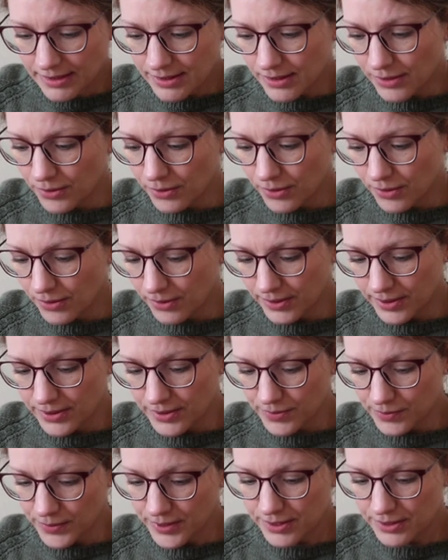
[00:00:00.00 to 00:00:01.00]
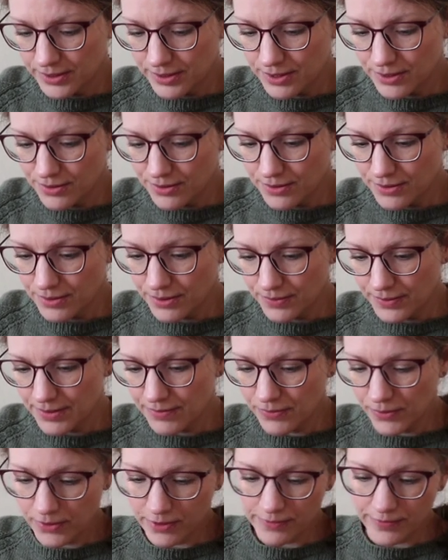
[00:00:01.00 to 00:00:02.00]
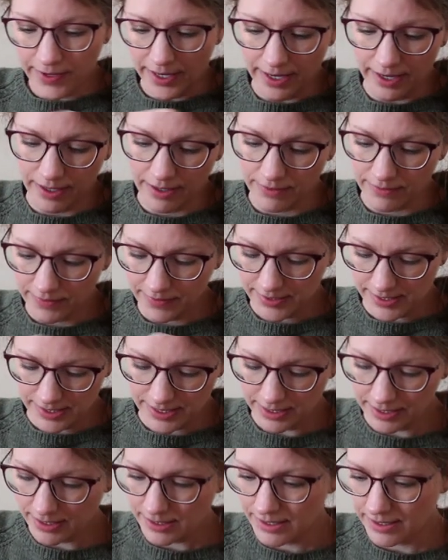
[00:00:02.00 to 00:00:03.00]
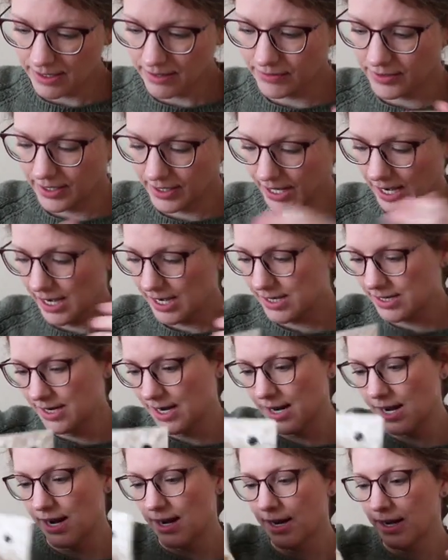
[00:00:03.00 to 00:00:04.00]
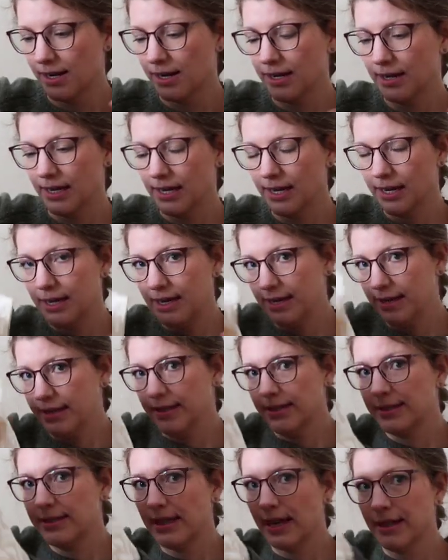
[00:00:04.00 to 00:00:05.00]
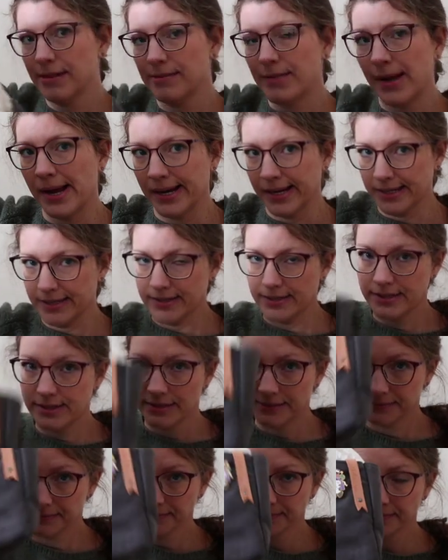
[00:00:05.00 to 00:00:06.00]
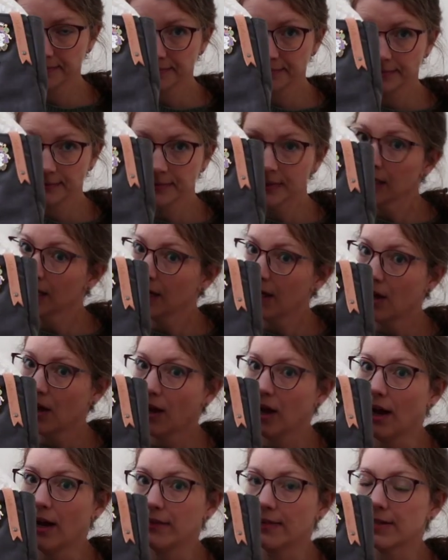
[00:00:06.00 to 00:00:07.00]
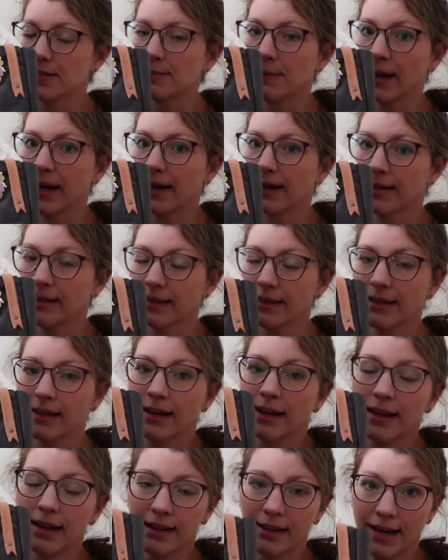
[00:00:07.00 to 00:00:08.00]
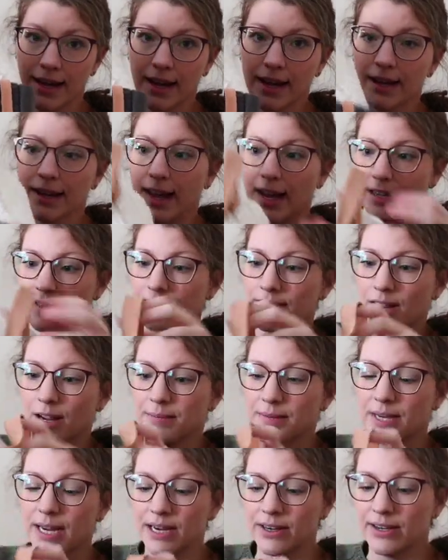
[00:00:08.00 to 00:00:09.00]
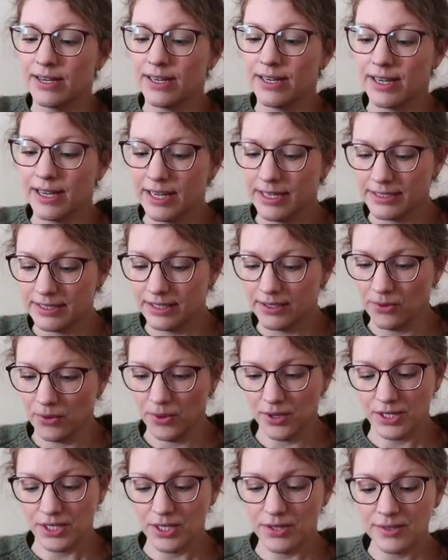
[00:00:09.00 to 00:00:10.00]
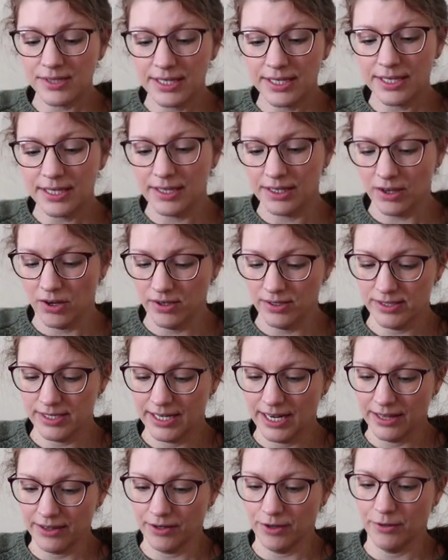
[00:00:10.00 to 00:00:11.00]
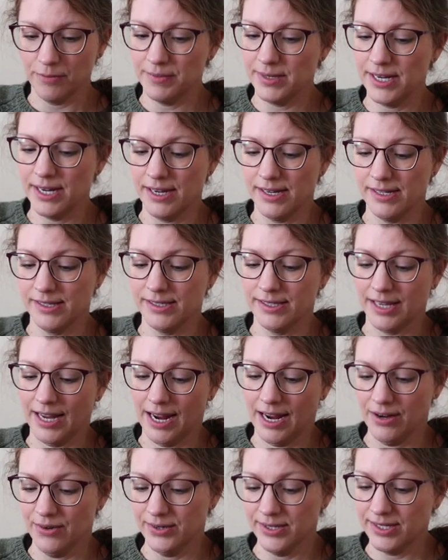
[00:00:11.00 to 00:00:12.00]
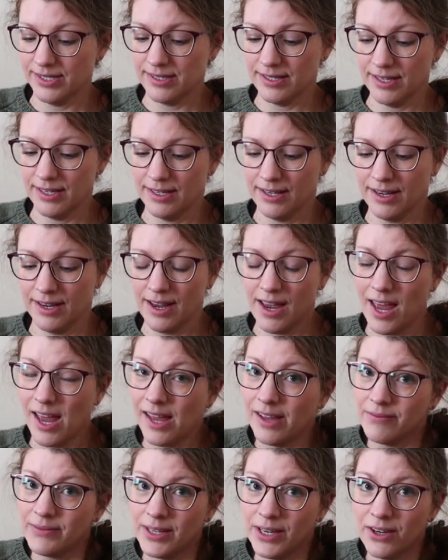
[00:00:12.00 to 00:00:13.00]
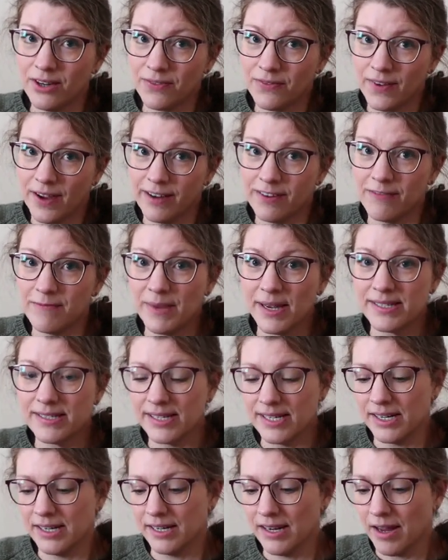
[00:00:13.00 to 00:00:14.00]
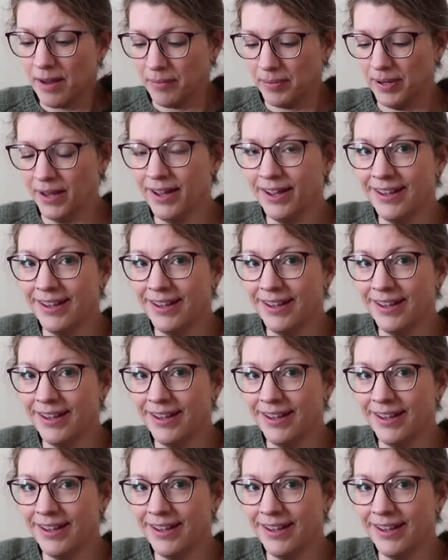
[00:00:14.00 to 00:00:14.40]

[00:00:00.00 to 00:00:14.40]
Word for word: So there's one, two, three, four, five, six, seven, eight, nine, ten pockets on this bag. Again, I stopped carrying it or using it altogether because I was terrified of messing it up.